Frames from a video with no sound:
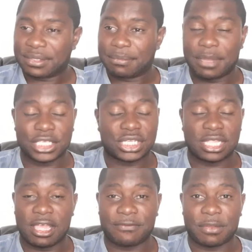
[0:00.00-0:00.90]
Much
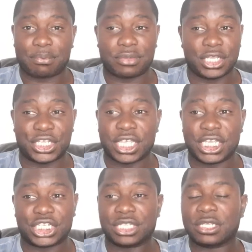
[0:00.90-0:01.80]
love,
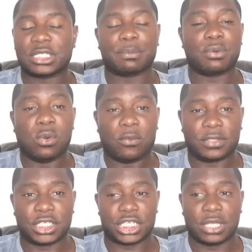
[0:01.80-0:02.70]
appreciation, and support for
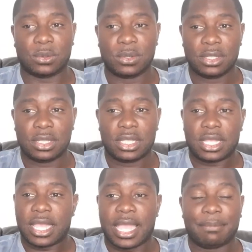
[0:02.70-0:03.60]
the channel.
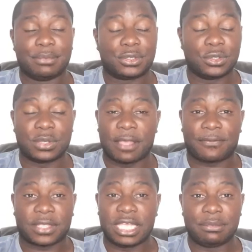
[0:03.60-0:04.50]
And
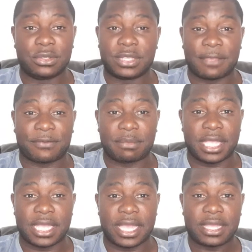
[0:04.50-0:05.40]
keep doing that for me,
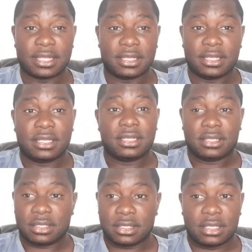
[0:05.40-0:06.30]
yeah?
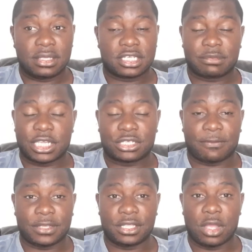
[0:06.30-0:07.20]
Smash
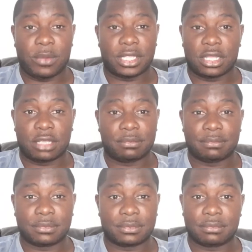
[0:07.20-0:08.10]
you know where
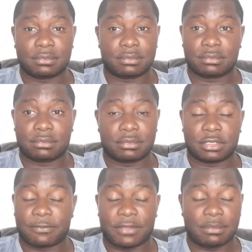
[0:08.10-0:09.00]
the
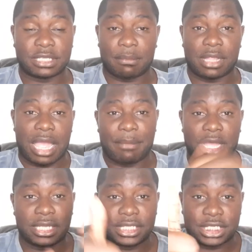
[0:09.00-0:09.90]
thumbs up like
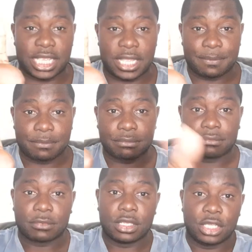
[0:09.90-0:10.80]
button is, yeah?
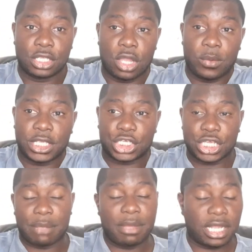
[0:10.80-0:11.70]
You know where the
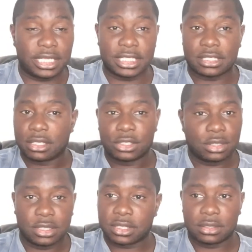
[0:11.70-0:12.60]
share button is?
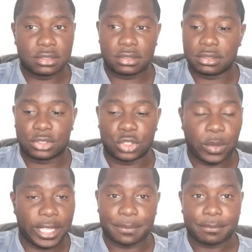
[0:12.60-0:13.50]
Do
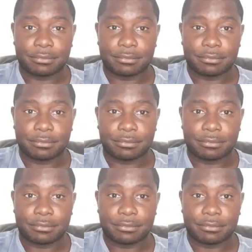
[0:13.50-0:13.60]
it.